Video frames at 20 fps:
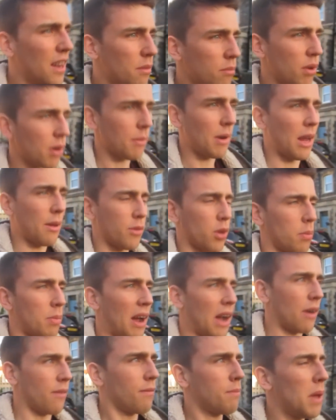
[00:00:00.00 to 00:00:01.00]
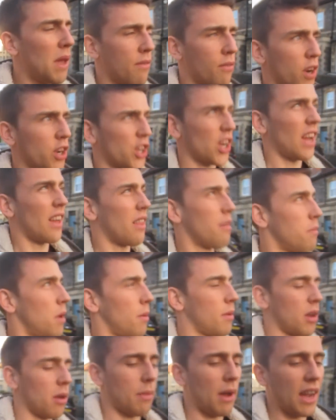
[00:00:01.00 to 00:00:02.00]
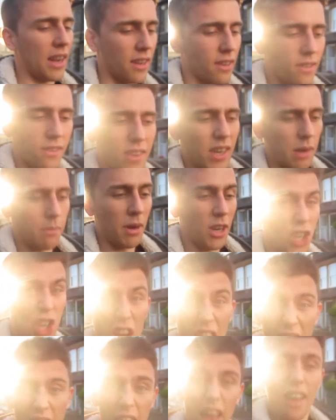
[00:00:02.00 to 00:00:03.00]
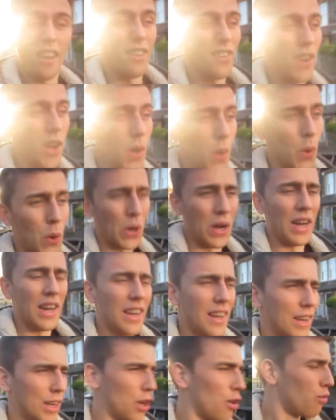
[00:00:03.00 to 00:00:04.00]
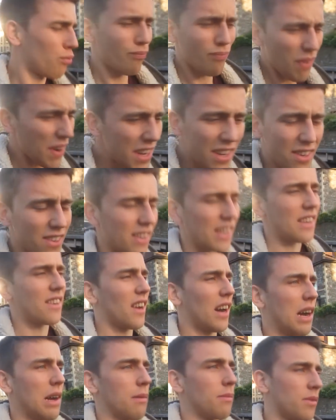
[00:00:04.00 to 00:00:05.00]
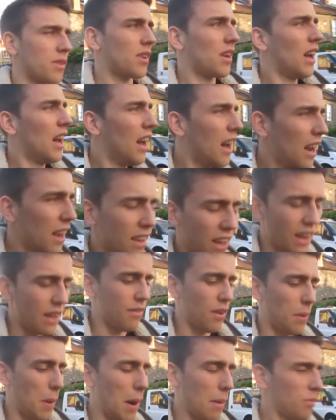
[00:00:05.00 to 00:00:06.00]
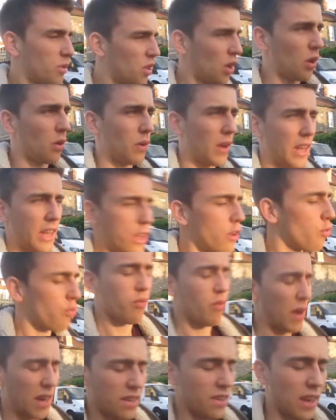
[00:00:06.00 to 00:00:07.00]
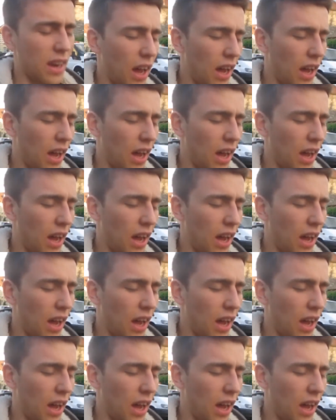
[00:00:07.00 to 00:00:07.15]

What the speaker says: bring my laptop out, a bit of fresh air, then maybe go back and sit in my chair. Oh, crazy times. I live an absolutely crazy